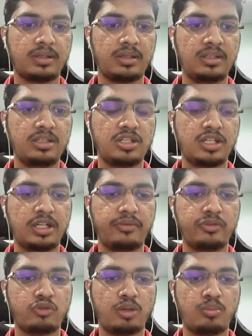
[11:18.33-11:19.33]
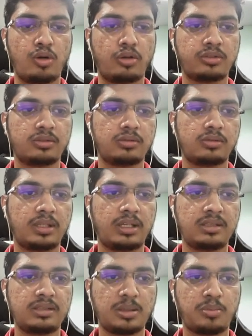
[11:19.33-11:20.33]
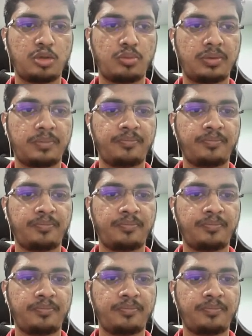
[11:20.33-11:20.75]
each individual box, so that is subdomain.